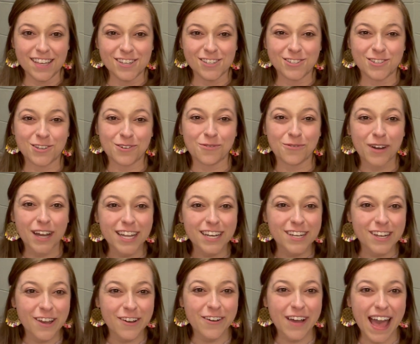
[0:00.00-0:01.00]
So what
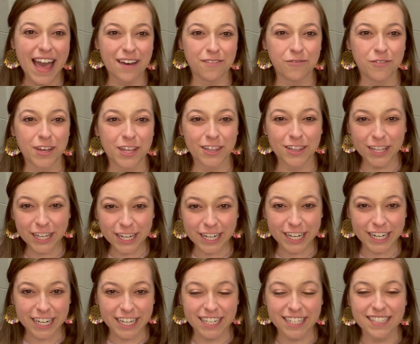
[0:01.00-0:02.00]
note have we
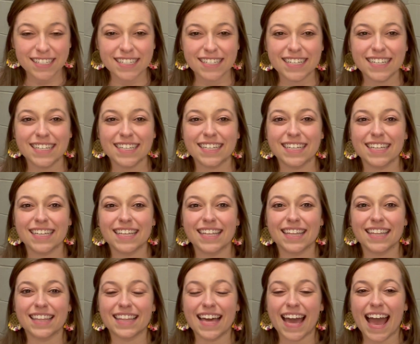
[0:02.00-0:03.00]
learned
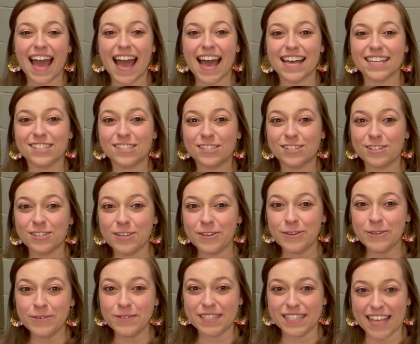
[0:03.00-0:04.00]
that has
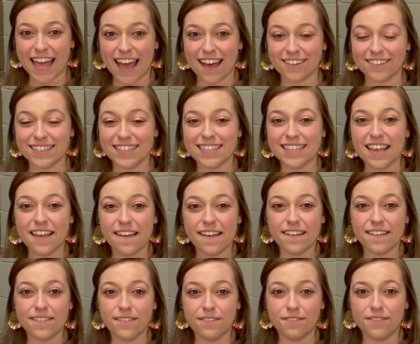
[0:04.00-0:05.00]
two sounds?
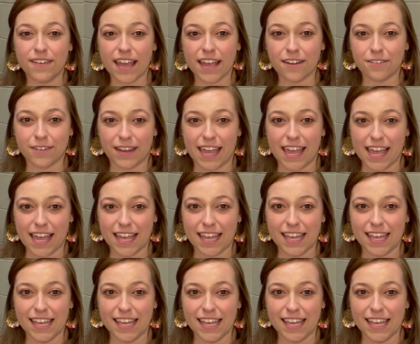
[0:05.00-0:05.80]
Very.